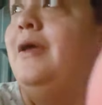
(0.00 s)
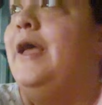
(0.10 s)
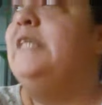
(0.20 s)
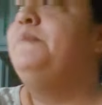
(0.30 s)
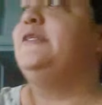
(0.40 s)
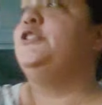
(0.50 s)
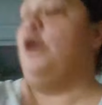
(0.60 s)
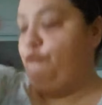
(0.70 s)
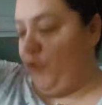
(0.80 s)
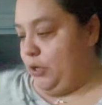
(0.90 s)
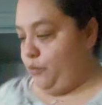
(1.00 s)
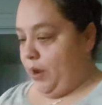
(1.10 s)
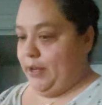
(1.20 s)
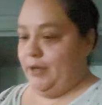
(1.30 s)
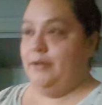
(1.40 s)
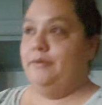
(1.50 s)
It's about to start freaking raining.